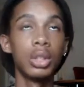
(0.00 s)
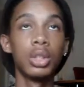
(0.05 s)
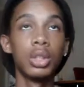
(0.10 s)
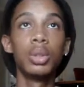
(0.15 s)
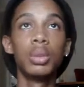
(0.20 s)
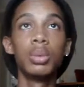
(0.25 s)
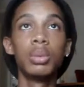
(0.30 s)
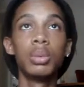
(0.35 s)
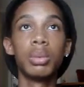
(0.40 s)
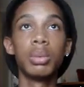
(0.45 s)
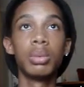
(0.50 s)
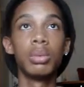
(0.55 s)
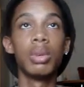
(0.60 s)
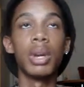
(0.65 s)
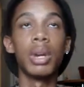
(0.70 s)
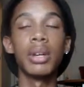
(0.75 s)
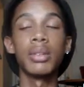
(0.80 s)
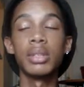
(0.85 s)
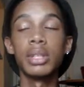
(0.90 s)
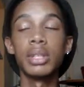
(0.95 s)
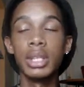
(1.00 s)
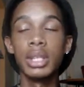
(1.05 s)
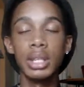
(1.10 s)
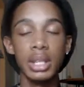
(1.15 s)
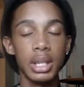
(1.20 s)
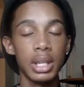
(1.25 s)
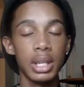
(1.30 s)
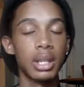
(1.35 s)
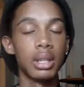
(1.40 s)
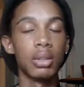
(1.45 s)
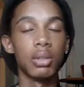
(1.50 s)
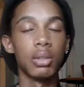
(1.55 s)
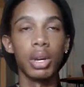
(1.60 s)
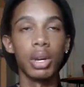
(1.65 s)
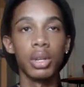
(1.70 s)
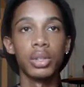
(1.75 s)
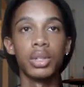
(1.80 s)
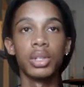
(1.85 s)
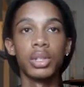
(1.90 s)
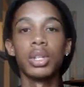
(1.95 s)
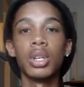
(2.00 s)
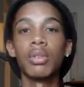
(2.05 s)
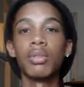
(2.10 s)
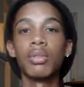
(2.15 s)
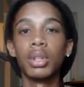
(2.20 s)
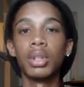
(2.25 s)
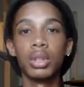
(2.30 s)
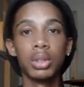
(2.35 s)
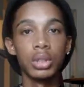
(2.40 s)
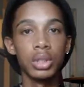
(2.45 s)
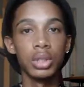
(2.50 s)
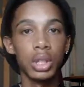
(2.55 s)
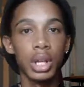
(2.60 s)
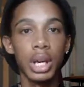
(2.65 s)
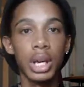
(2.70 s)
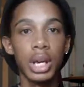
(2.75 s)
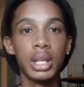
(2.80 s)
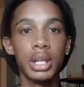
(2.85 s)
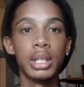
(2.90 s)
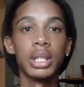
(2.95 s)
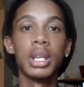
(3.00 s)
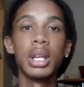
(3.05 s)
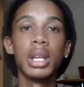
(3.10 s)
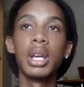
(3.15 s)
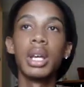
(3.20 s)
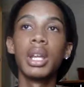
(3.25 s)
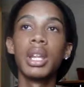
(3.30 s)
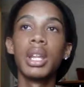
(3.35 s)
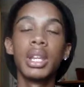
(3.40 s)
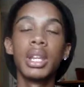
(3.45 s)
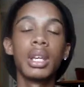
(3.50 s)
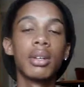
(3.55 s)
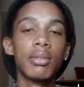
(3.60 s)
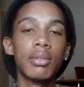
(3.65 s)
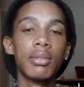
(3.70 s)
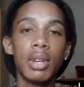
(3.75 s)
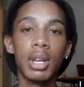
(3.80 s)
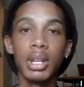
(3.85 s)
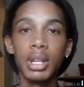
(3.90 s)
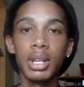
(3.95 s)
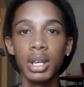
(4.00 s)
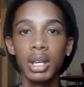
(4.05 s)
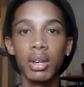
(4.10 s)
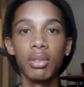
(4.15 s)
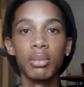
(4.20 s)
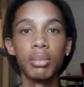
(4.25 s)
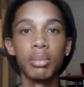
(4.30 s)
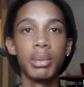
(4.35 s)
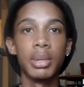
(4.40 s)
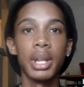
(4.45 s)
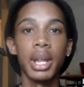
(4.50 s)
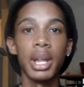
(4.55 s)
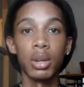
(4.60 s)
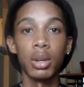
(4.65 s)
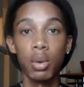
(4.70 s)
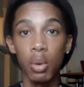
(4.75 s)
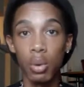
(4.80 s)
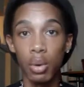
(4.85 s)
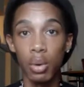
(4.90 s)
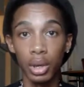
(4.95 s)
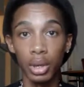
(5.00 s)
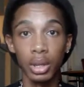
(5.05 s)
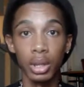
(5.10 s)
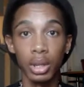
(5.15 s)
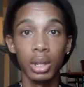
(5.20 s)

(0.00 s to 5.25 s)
you have to sit and ground yourself and close your eye. Think of nothing else but that core.